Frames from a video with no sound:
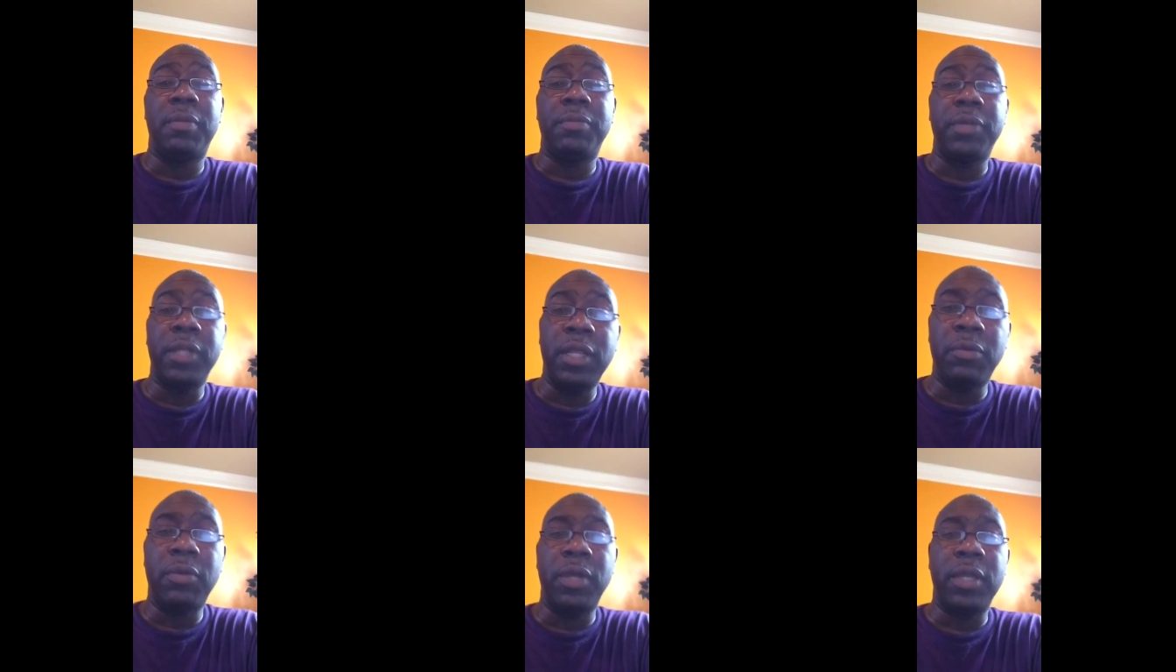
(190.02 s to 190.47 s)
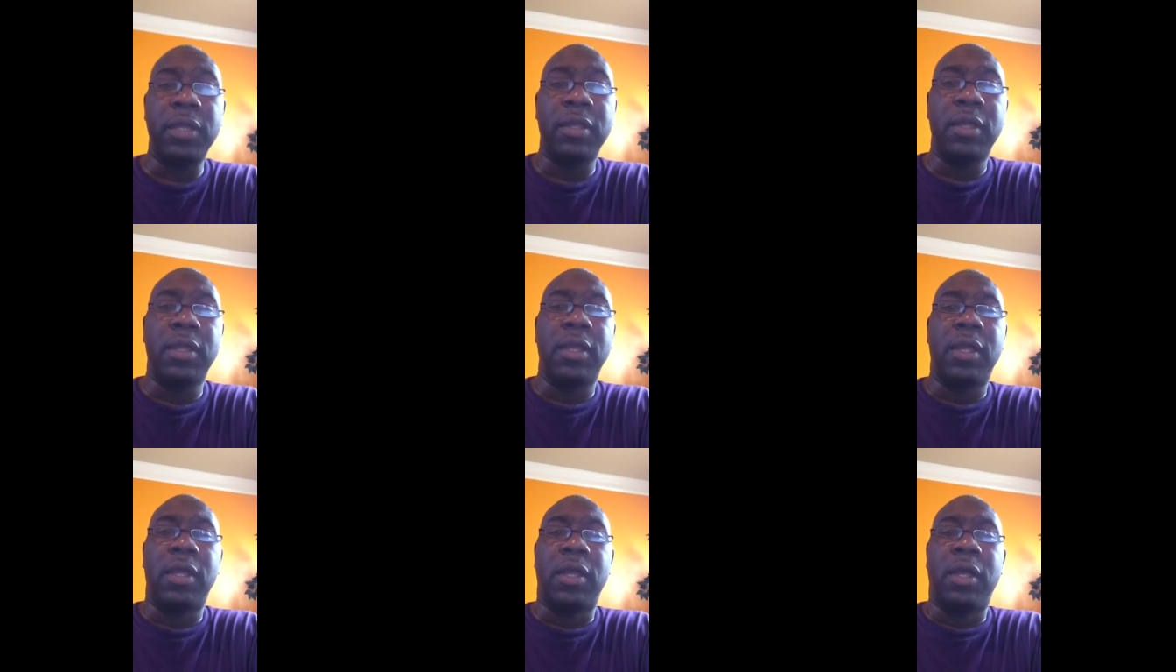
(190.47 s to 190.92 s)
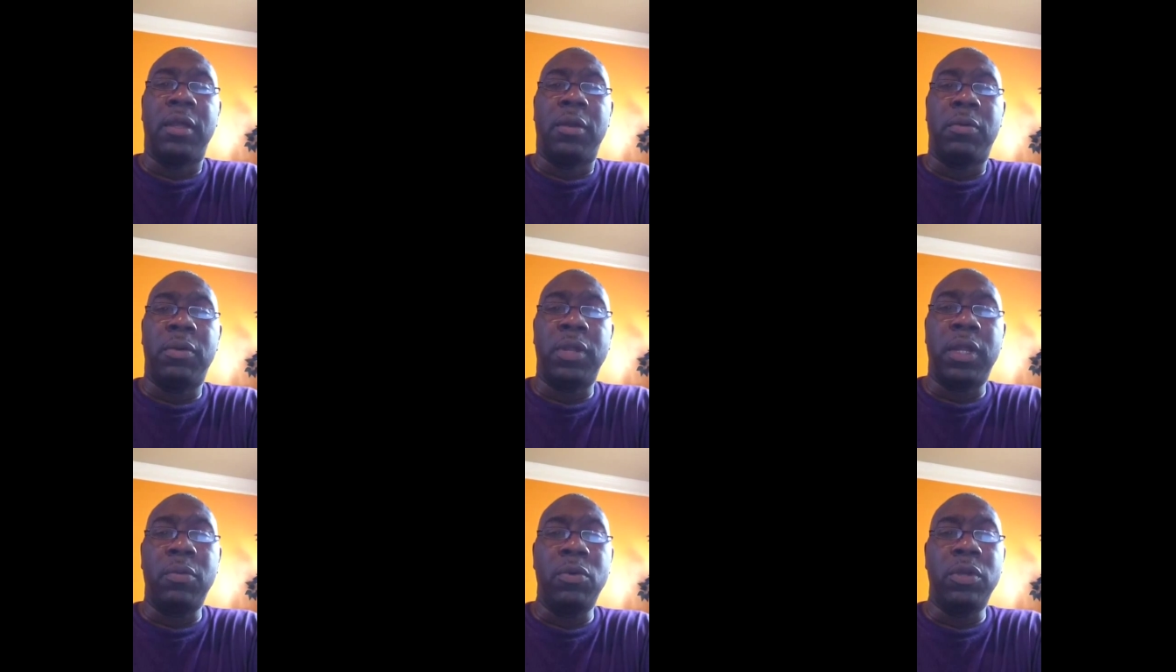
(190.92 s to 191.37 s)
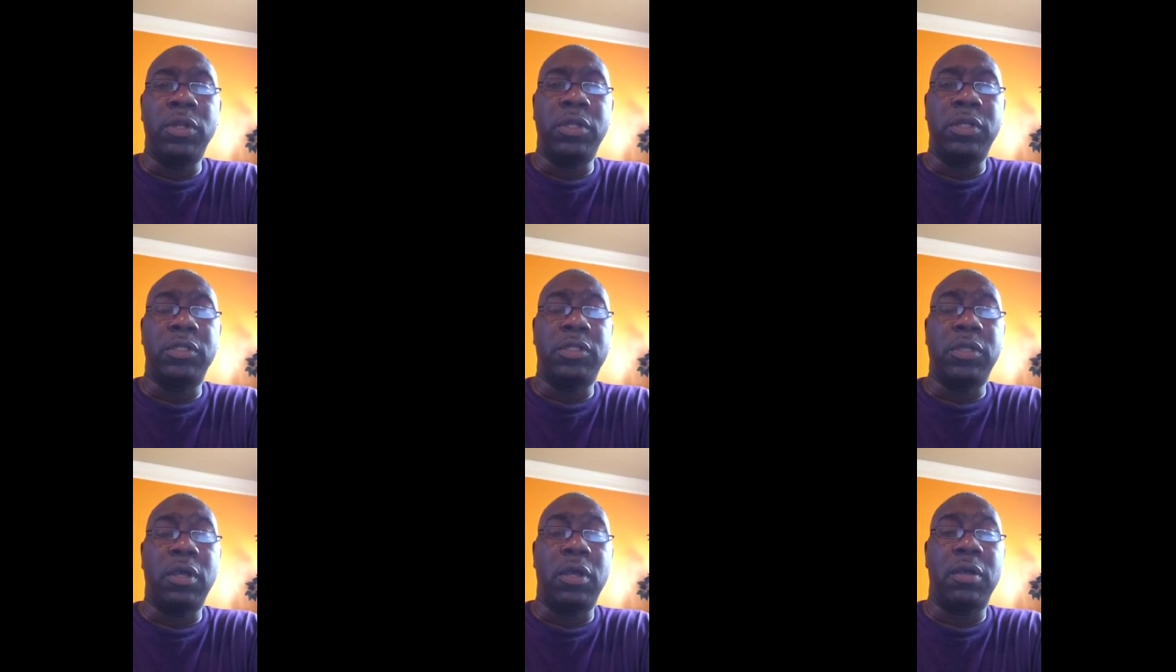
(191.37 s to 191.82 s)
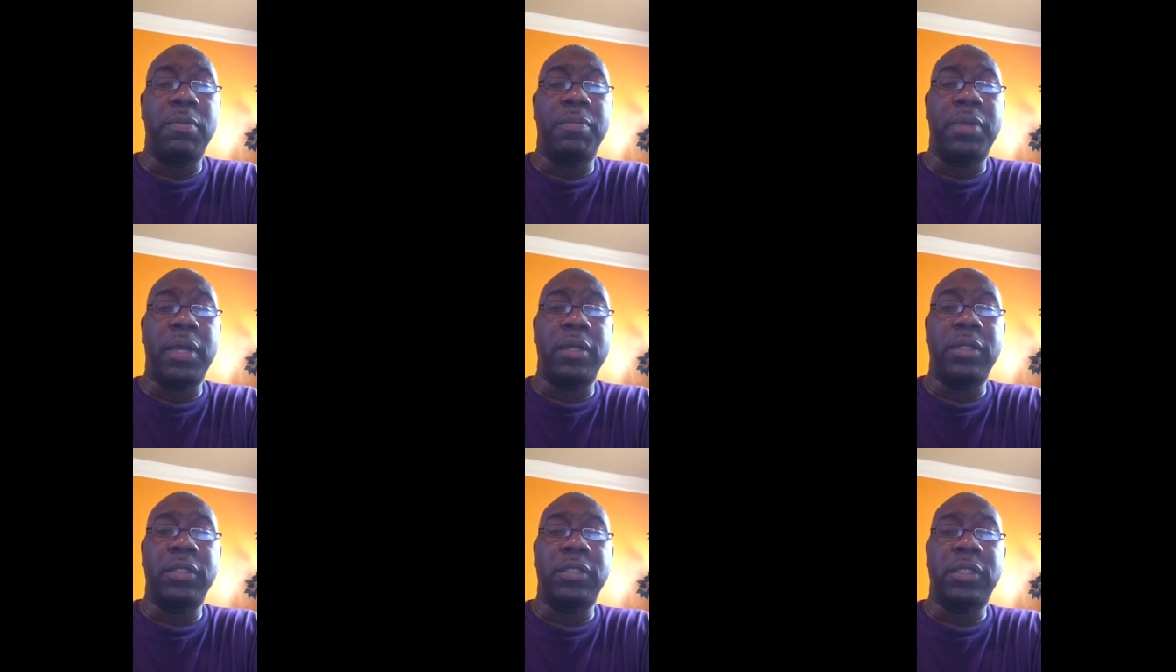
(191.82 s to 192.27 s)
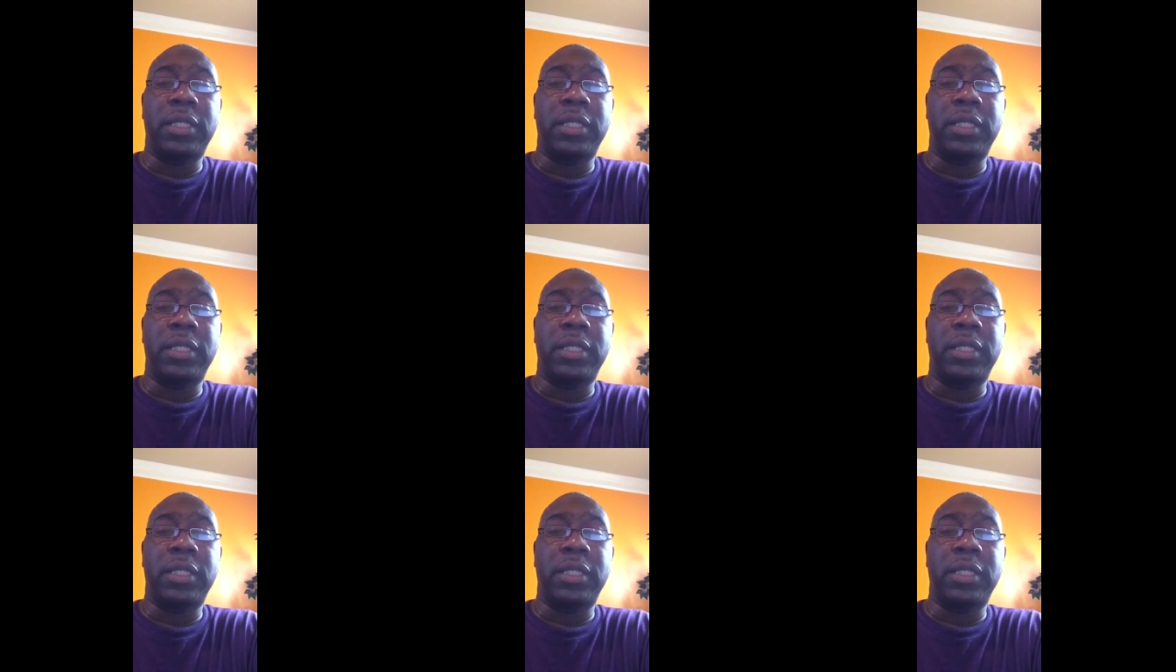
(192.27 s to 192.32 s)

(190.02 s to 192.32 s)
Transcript: but anyway, what I wanted to talk about is,